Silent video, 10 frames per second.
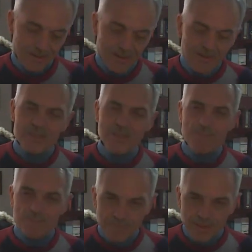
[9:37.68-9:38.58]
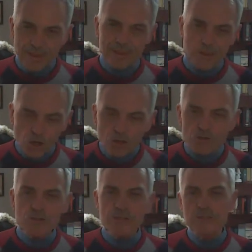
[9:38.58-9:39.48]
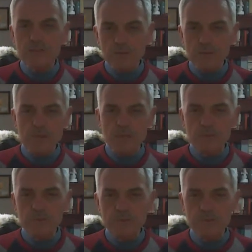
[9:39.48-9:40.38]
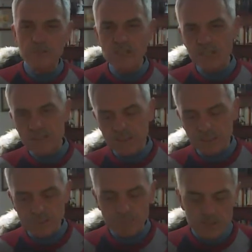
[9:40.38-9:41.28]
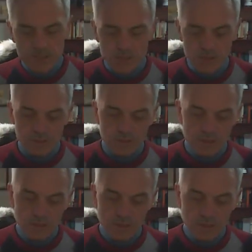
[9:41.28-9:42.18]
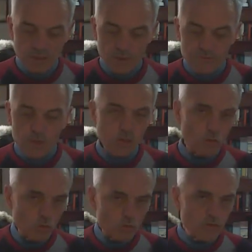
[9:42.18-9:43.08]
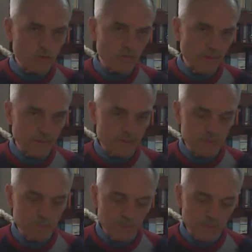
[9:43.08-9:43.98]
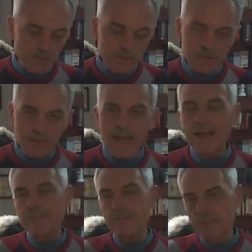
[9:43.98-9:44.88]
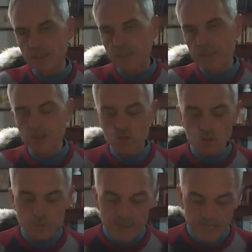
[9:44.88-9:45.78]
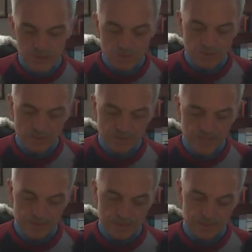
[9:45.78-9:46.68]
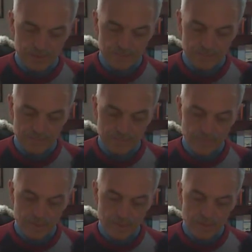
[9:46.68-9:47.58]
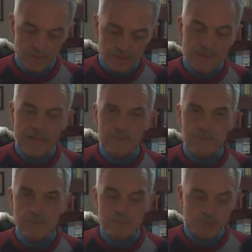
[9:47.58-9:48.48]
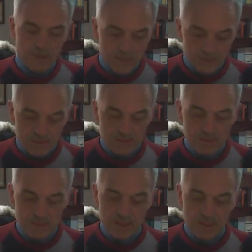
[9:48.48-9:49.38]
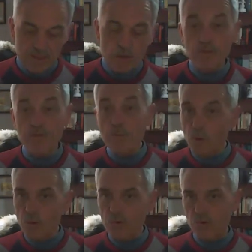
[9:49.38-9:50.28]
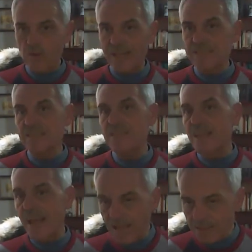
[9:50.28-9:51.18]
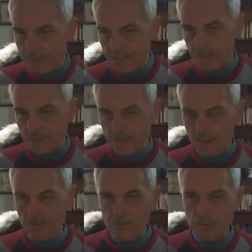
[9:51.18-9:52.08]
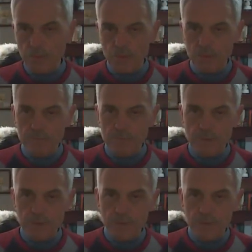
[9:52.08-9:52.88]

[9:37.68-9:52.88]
There is a constant also juxtaposition of the ordinary experience and the supernatural events. Now, the presence of a moral at the end of the poem,